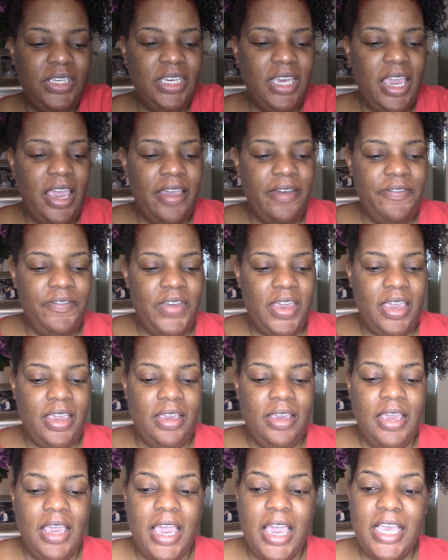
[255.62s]
Cafe.
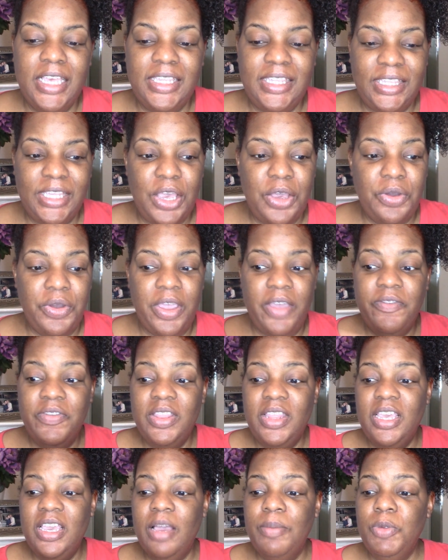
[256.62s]
So
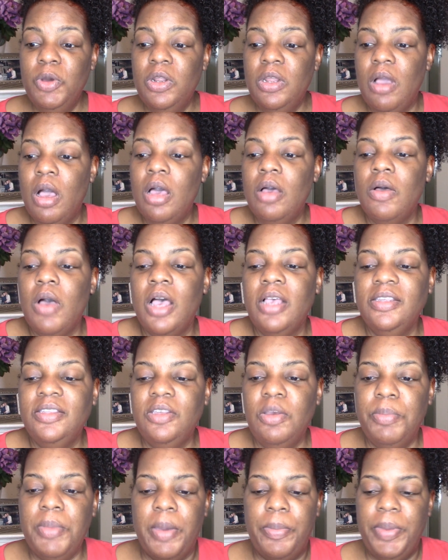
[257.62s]
everything I'm gonna,
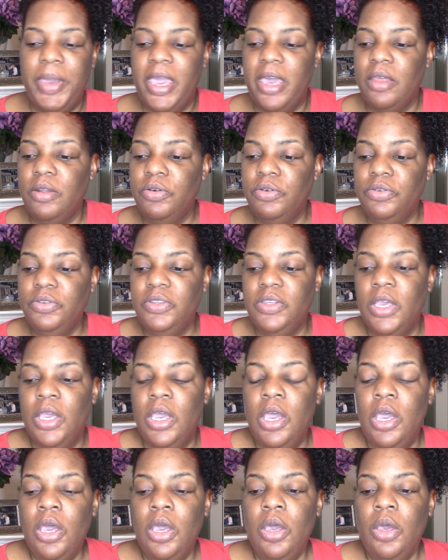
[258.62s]
also my powders
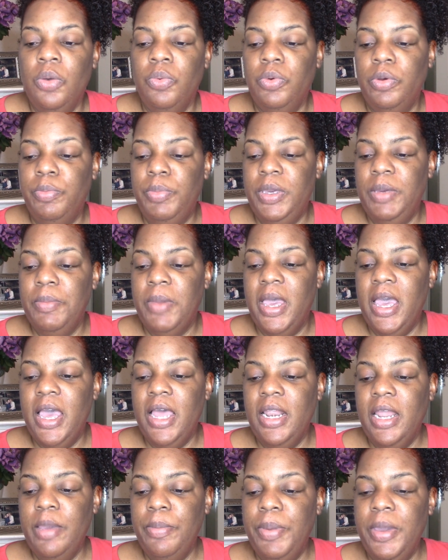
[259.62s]
would be, my
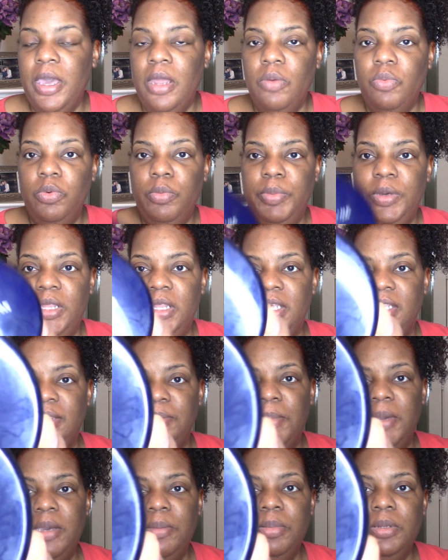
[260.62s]
highlight powder would be this
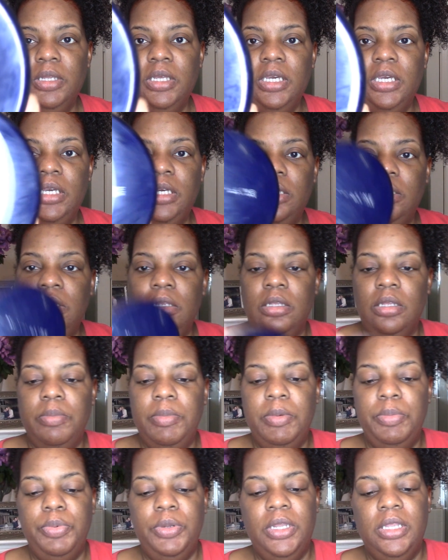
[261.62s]
Maybelline. Let
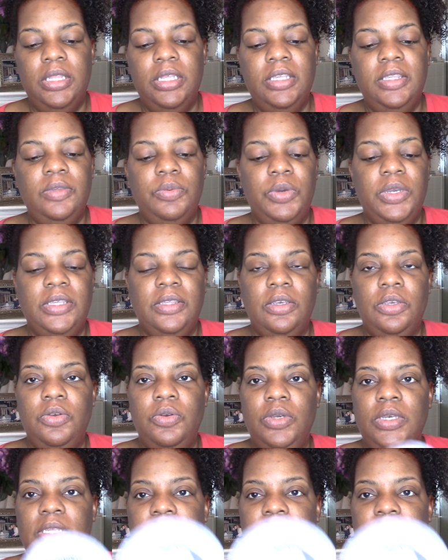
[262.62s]
me put it this way so you can